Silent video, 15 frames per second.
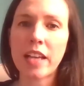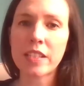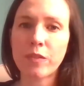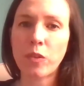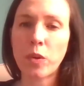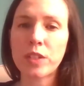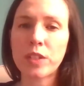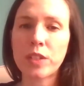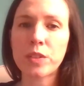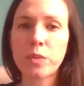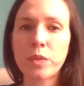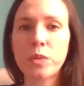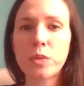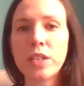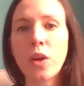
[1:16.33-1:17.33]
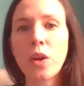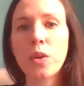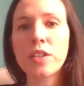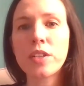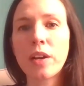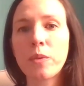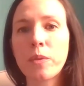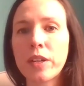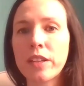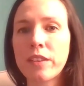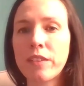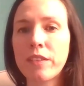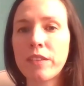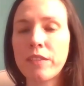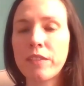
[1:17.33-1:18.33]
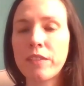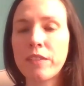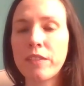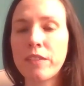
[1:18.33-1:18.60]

Force, which we co-chair with FEMA.